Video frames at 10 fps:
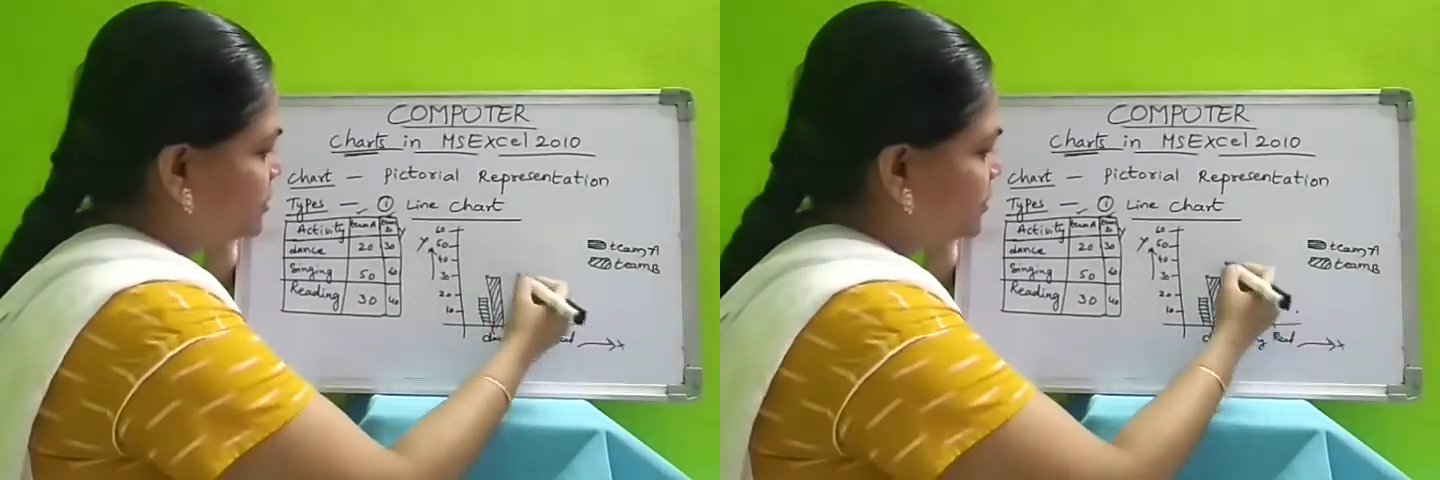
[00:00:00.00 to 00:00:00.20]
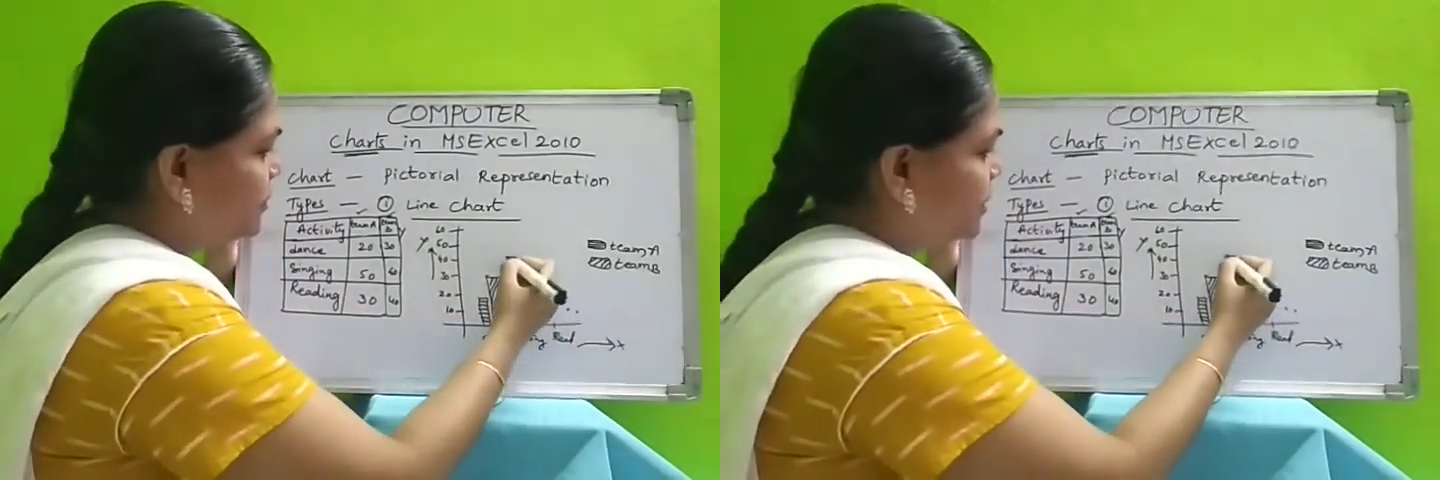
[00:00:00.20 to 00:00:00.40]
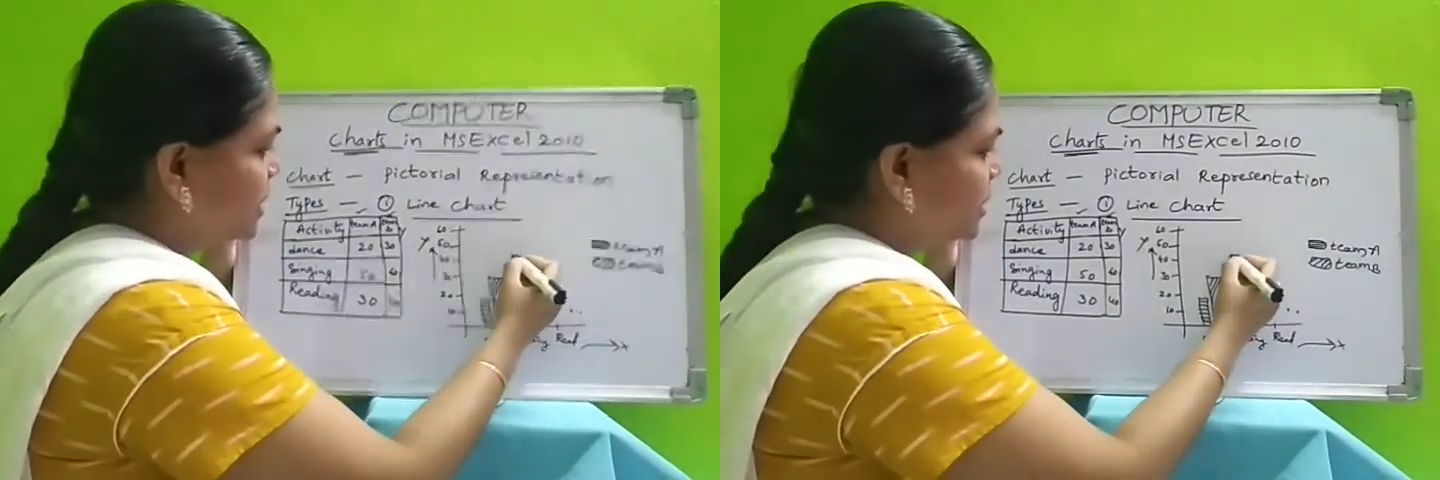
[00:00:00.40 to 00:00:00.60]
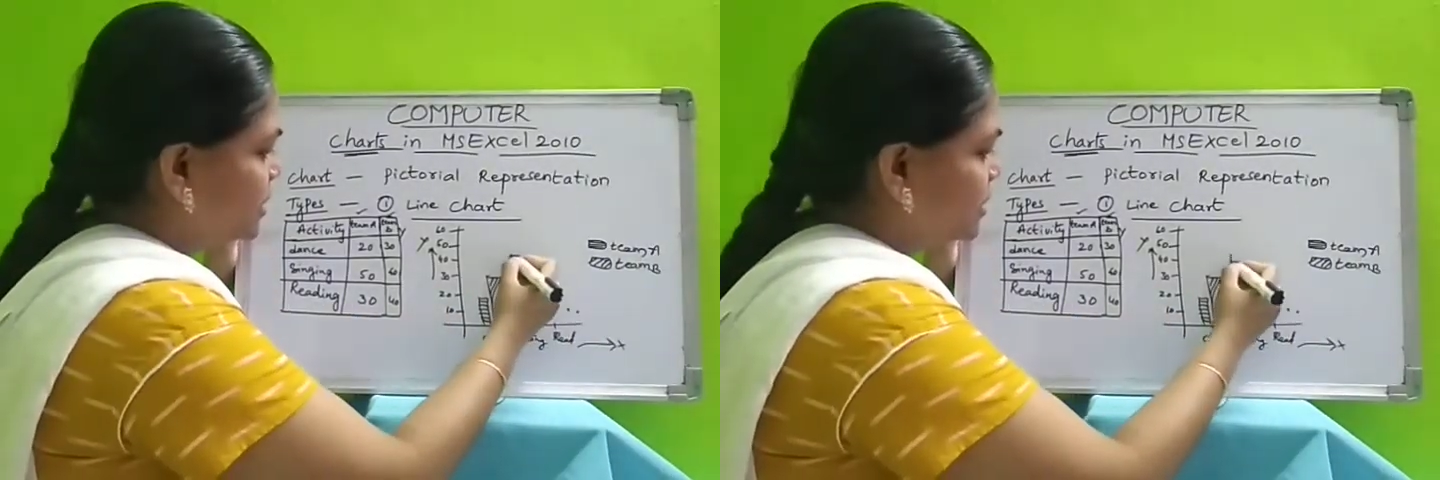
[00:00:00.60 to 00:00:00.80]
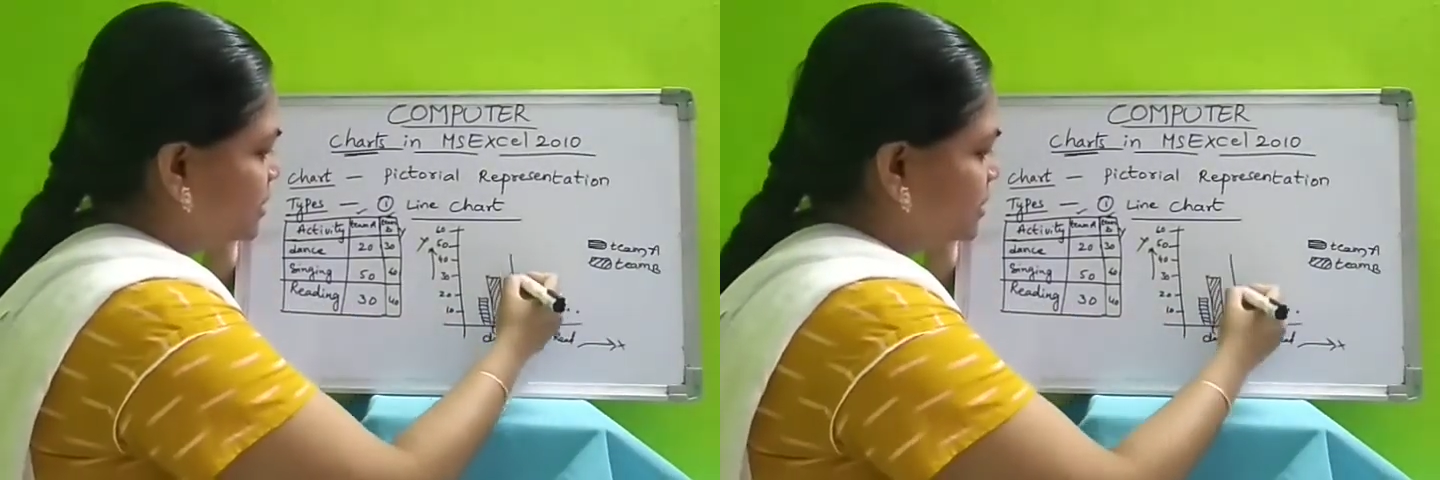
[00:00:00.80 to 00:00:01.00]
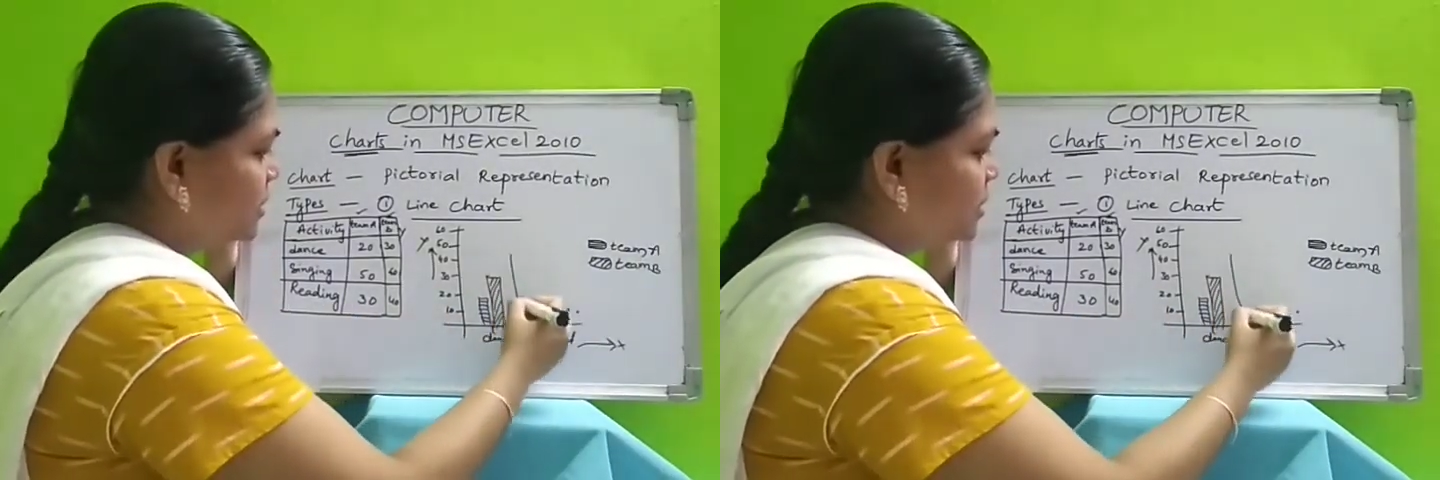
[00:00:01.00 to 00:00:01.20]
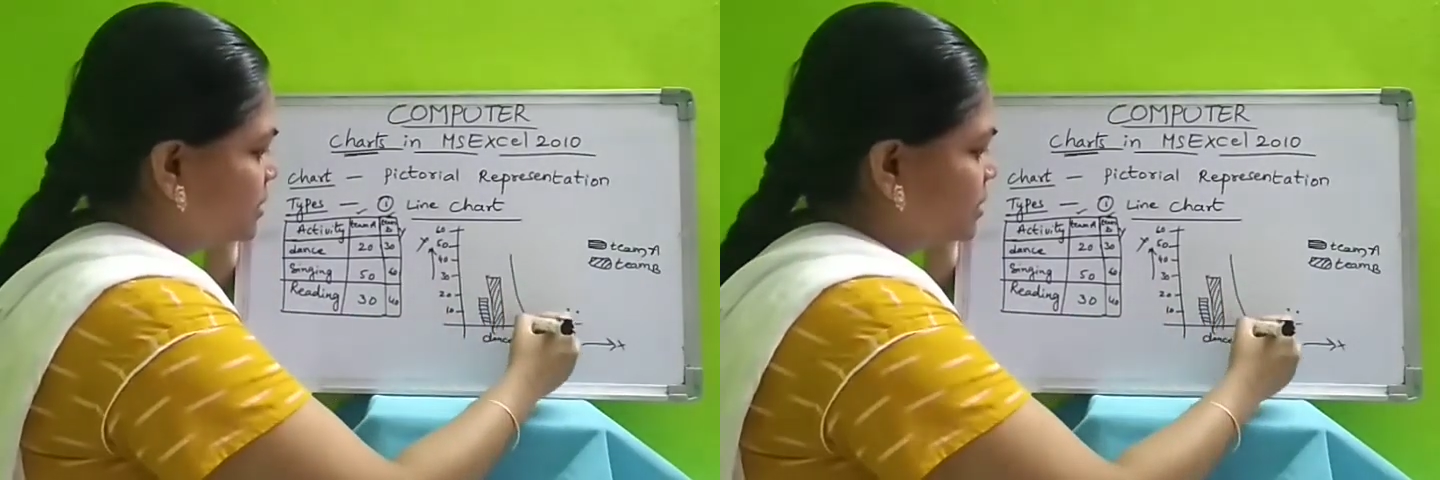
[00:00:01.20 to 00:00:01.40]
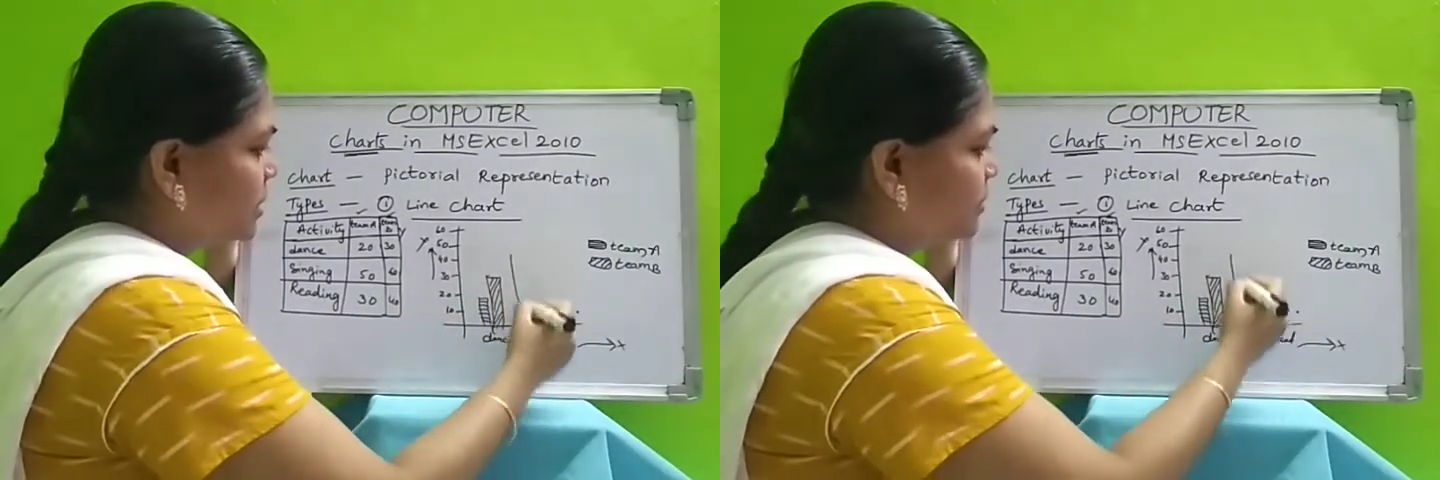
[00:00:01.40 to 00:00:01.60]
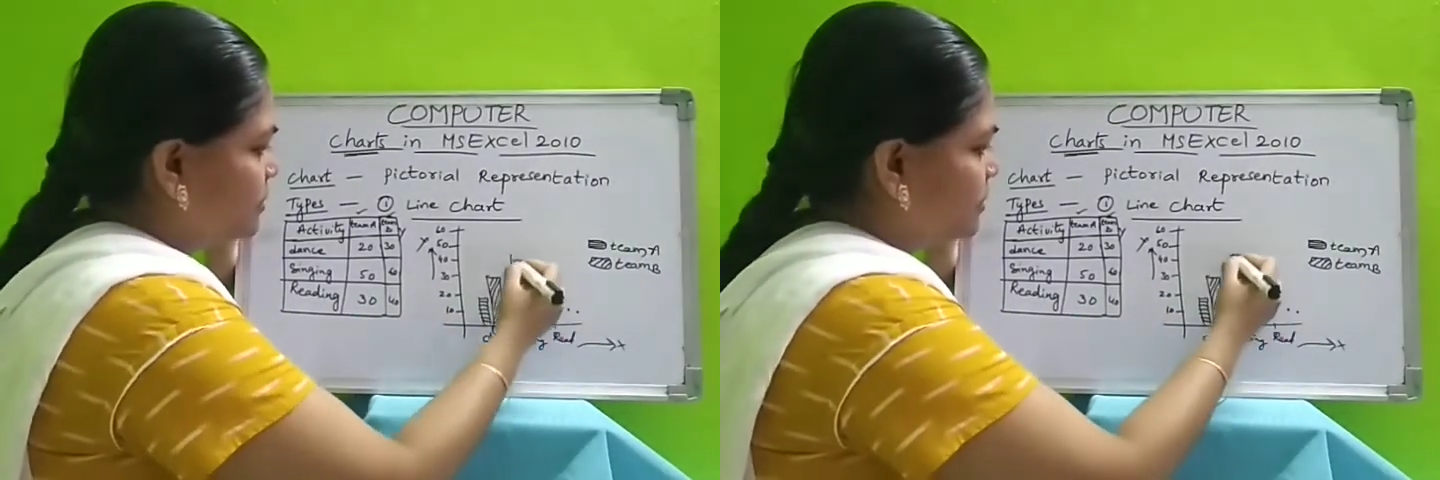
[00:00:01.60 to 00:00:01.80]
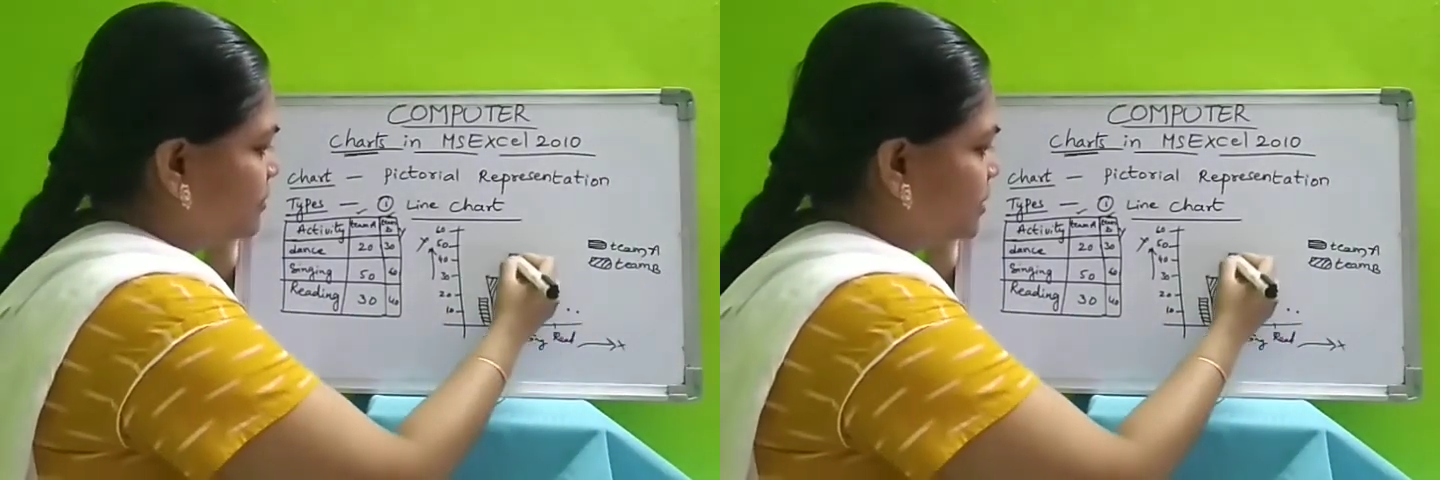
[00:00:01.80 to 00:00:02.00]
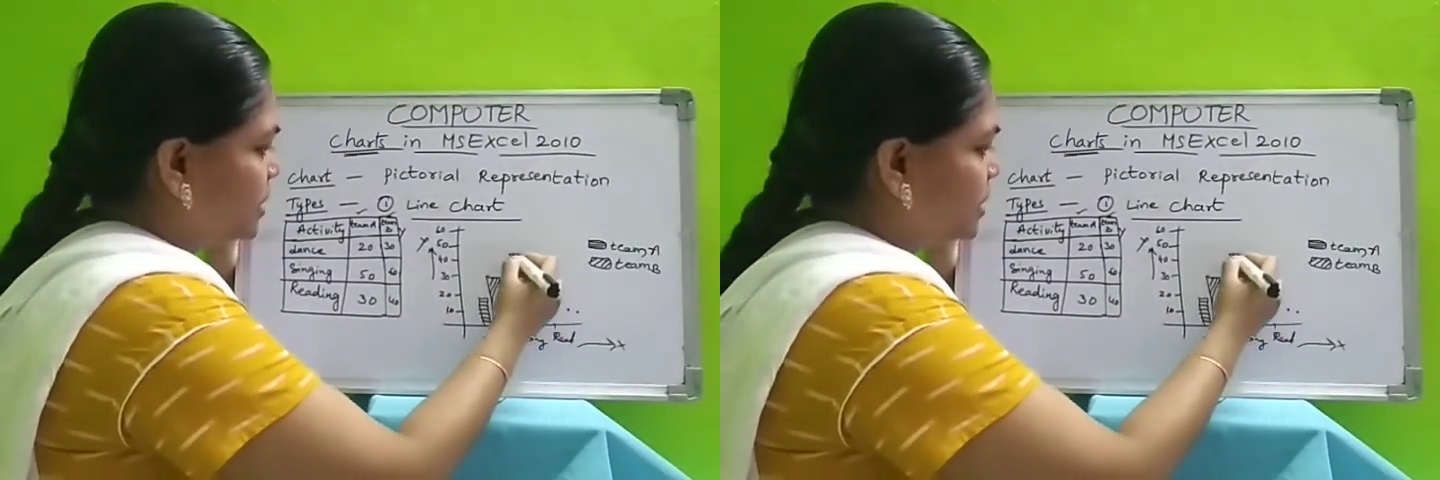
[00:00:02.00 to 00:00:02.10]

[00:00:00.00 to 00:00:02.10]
50 and 50